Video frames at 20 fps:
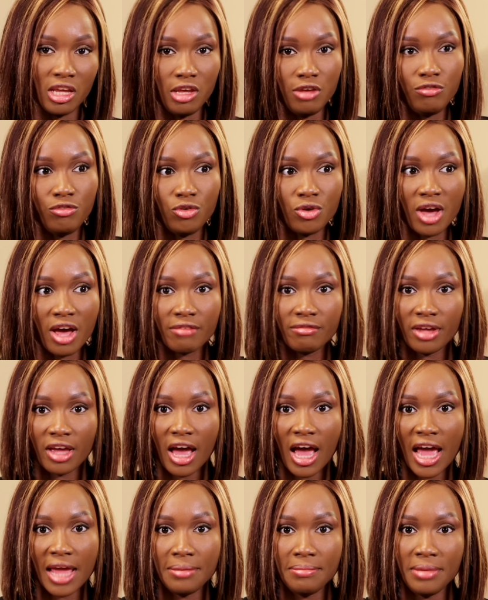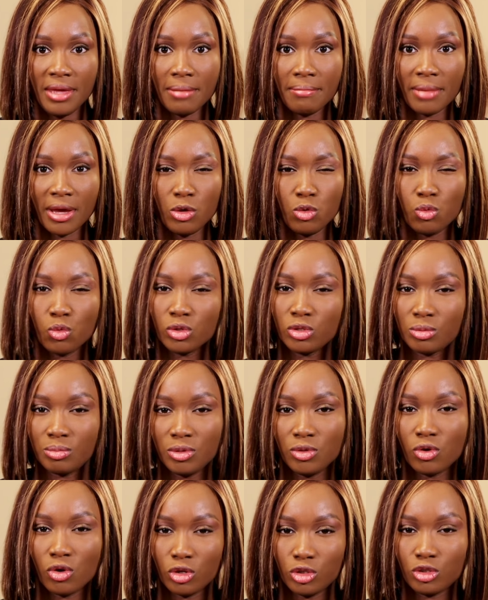if you have a high BMI, you want to
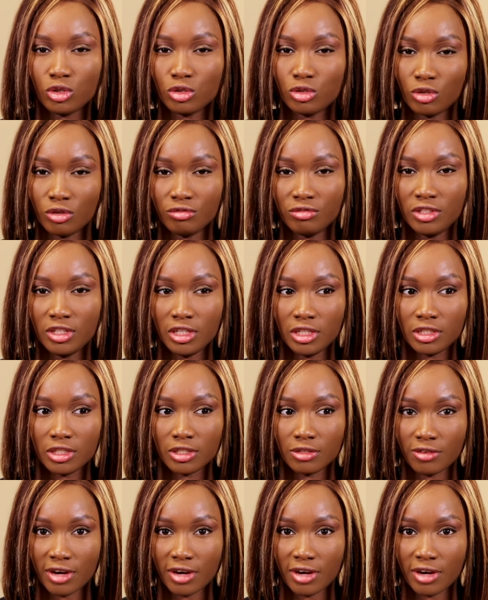be conscious of this,